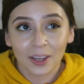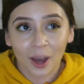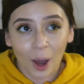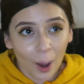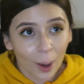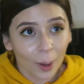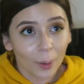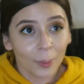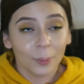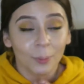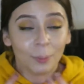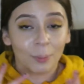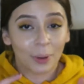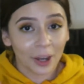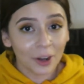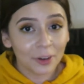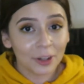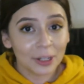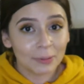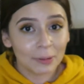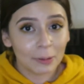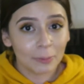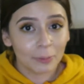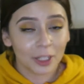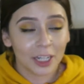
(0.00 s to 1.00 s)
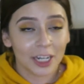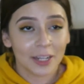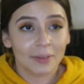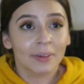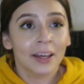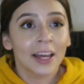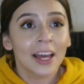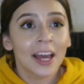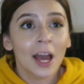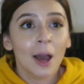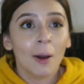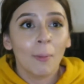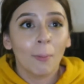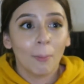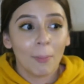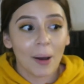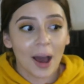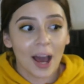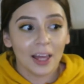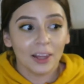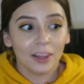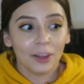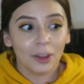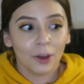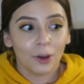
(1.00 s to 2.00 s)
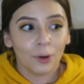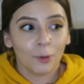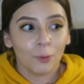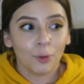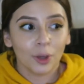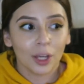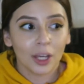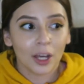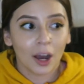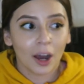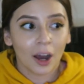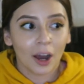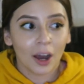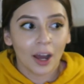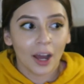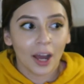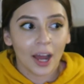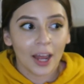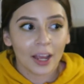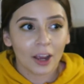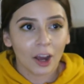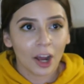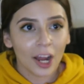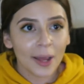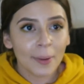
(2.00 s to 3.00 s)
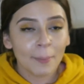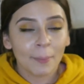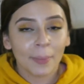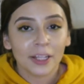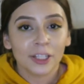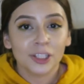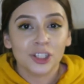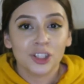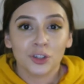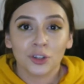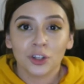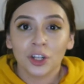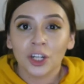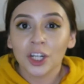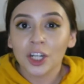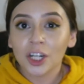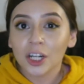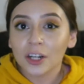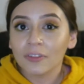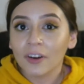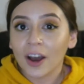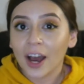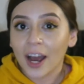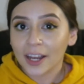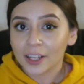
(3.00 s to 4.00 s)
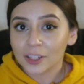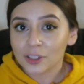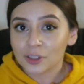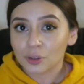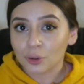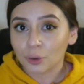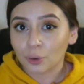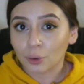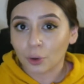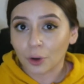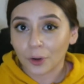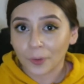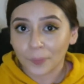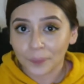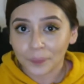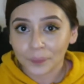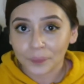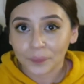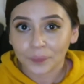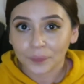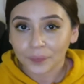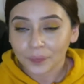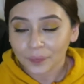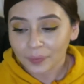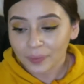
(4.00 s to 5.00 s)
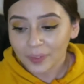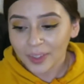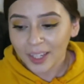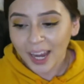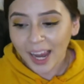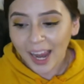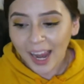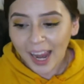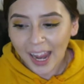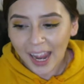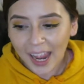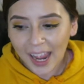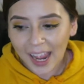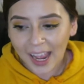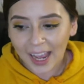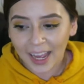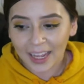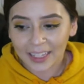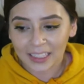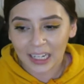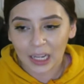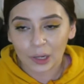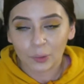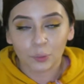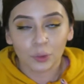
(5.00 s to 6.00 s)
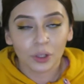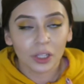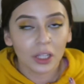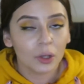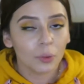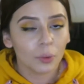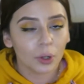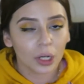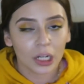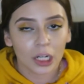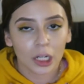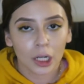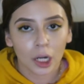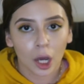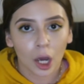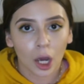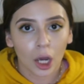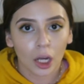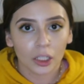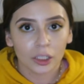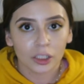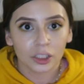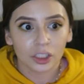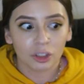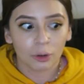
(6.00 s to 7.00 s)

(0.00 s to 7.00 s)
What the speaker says: Y'all better remember him. Milo, I got him my junior year of high school, and I really wanted a dog.